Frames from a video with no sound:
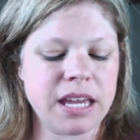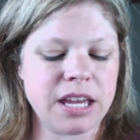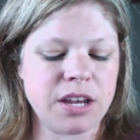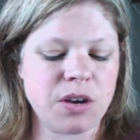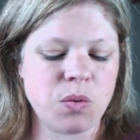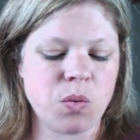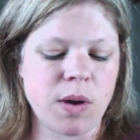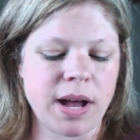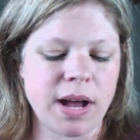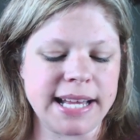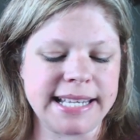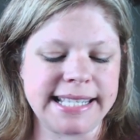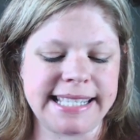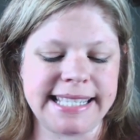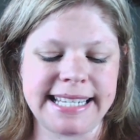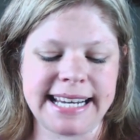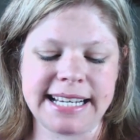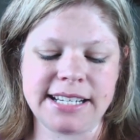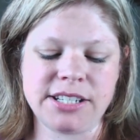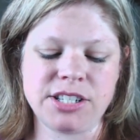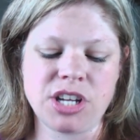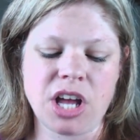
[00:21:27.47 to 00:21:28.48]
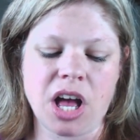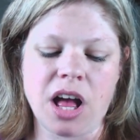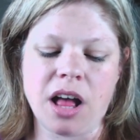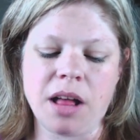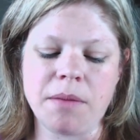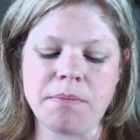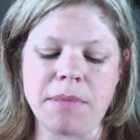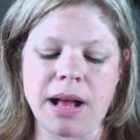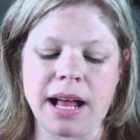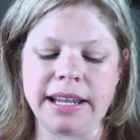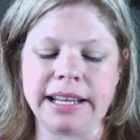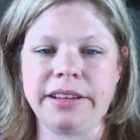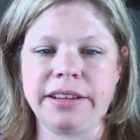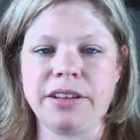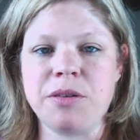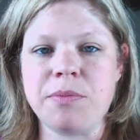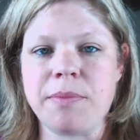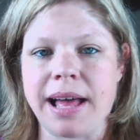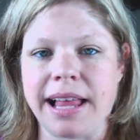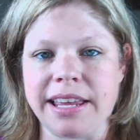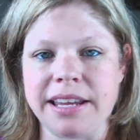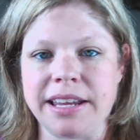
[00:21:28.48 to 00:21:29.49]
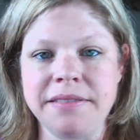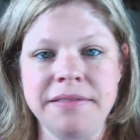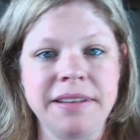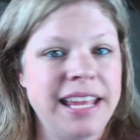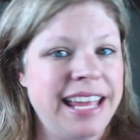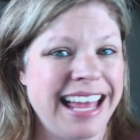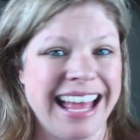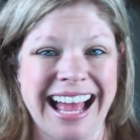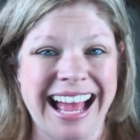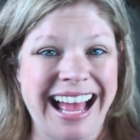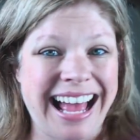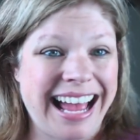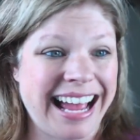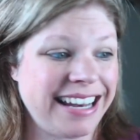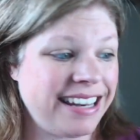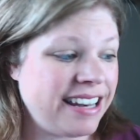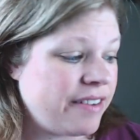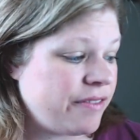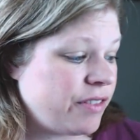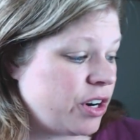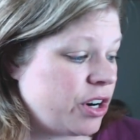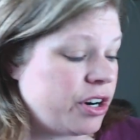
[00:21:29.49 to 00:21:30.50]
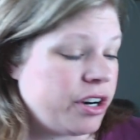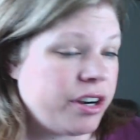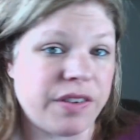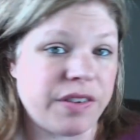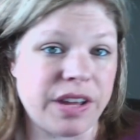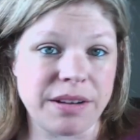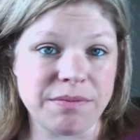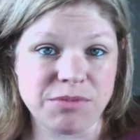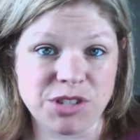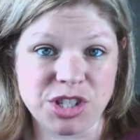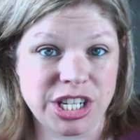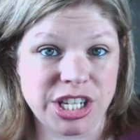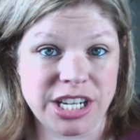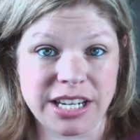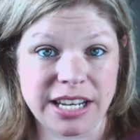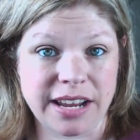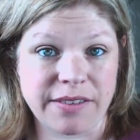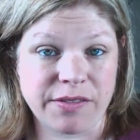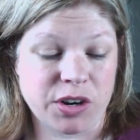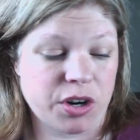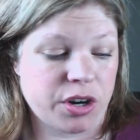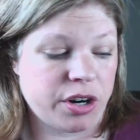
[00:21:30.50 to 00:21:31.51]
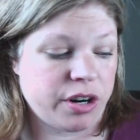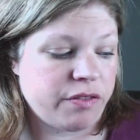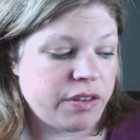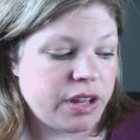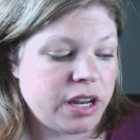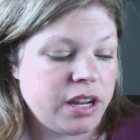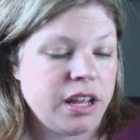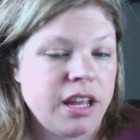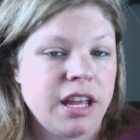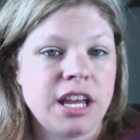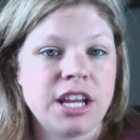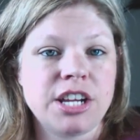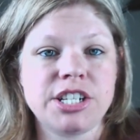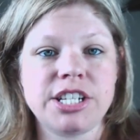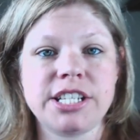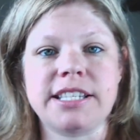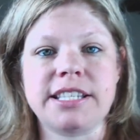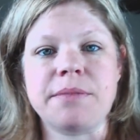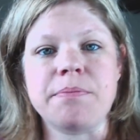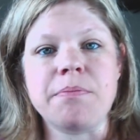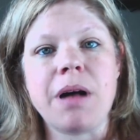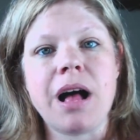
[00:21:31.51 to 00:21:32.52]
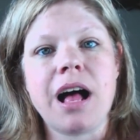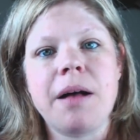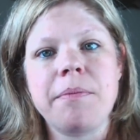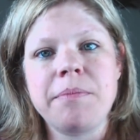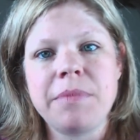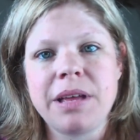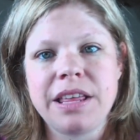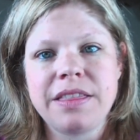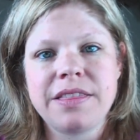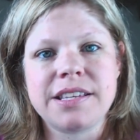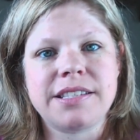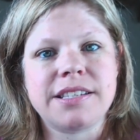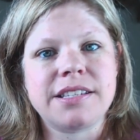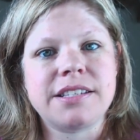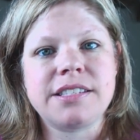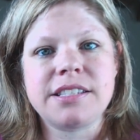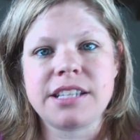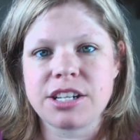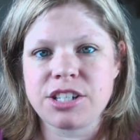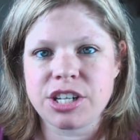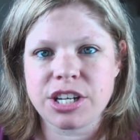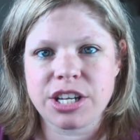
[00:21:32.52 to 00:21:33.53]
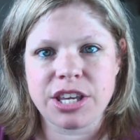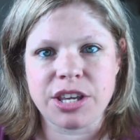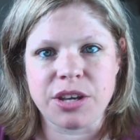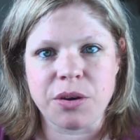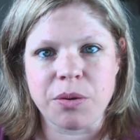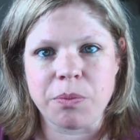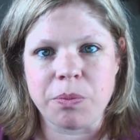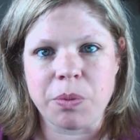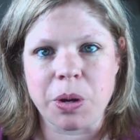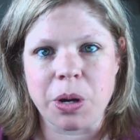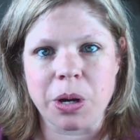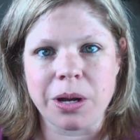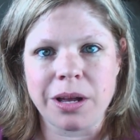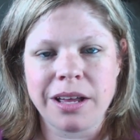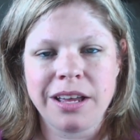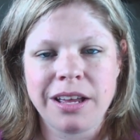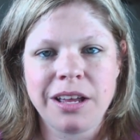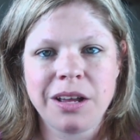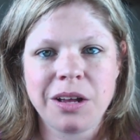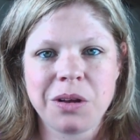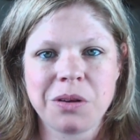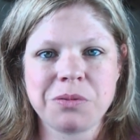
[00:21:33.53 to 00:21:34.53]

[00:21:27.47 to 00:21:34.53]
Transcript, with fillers: It was Stand Tall, Molly Lou Melon. I'd never heard of it. She'd never heard of it. She said, Mom, this is such a cute book.